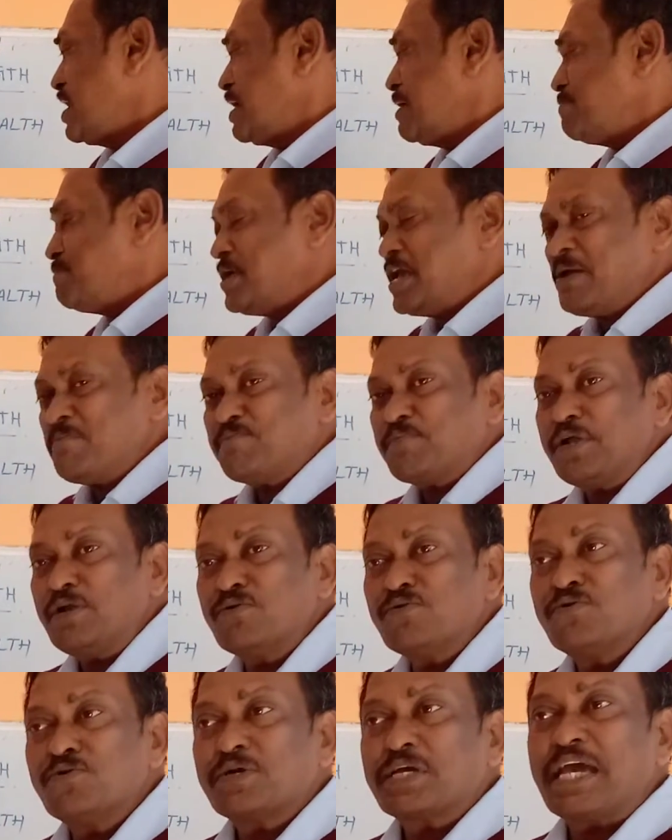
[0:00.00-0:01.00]
People
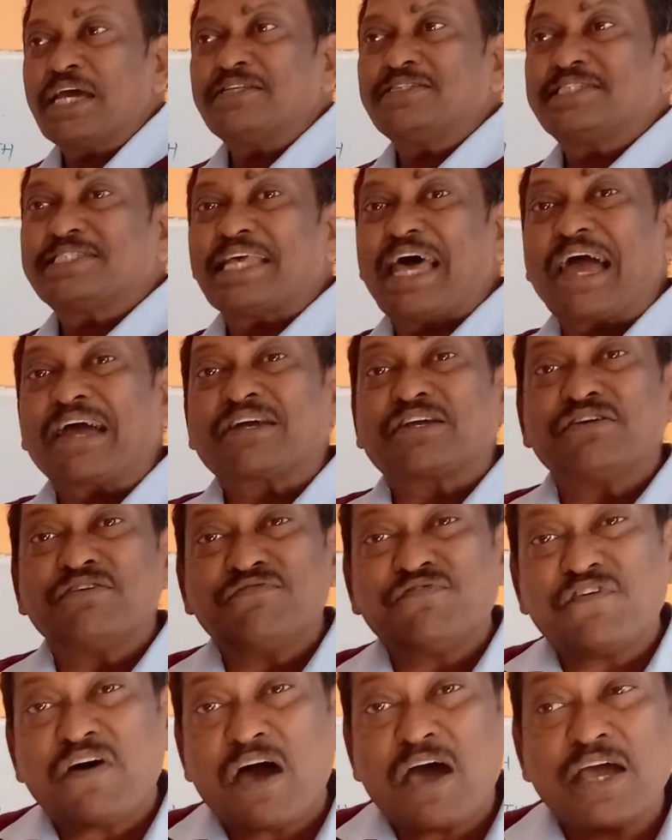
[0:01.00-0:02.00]
who can
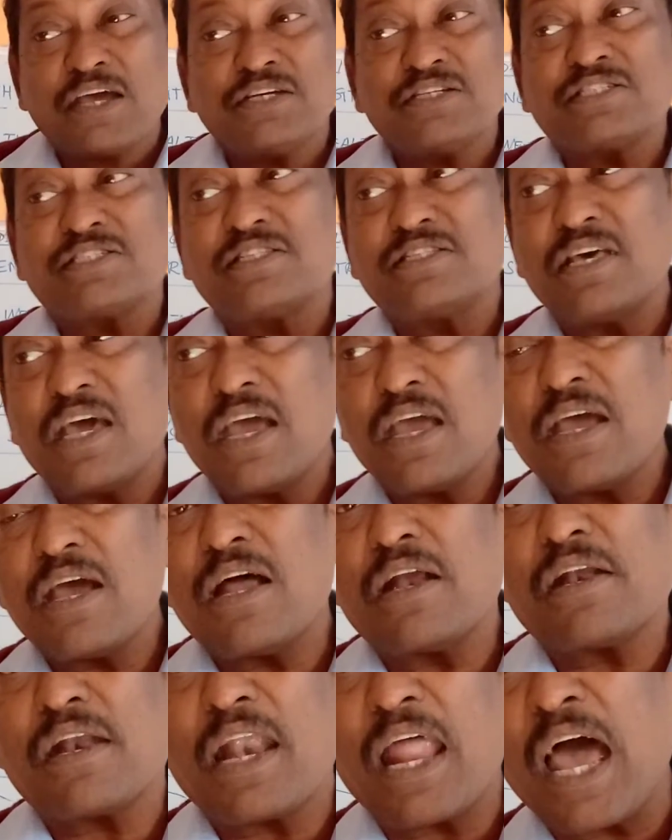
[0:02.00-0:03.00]
sacrifice
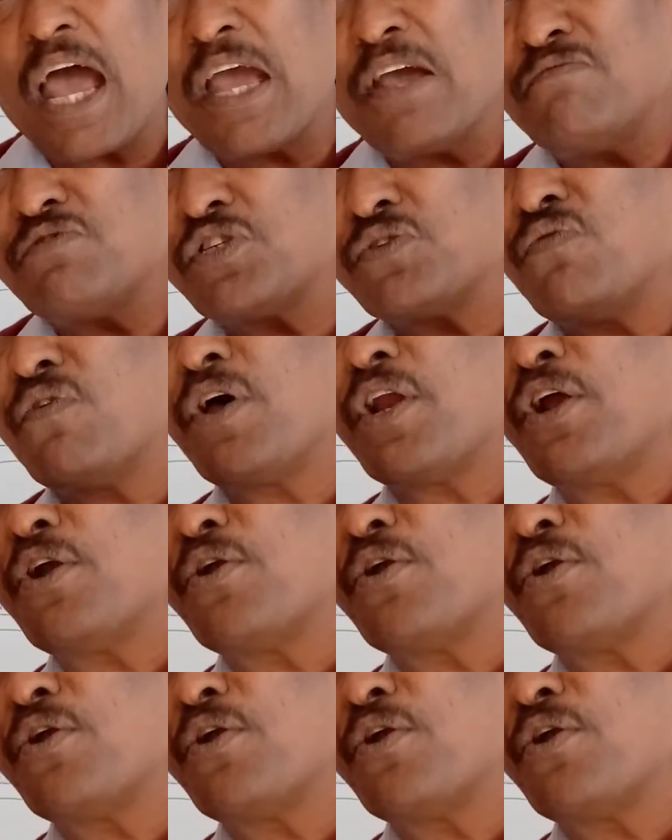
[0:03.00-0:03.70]
their lives for a